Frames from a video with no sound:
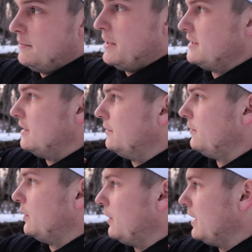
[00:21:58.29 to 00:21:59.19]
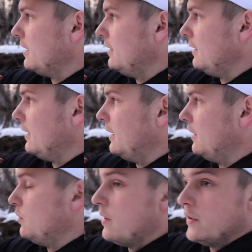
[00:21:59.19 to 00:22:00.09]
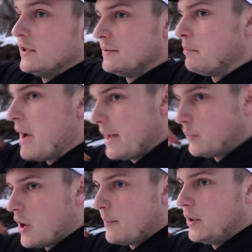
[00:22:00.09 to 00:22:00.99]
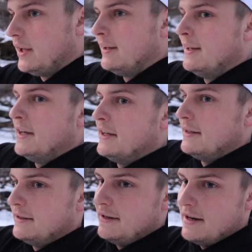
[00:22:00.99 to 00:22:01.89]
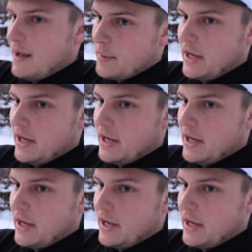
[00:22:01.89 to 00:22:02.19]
myself and Reagan and whoever hunts my property, not my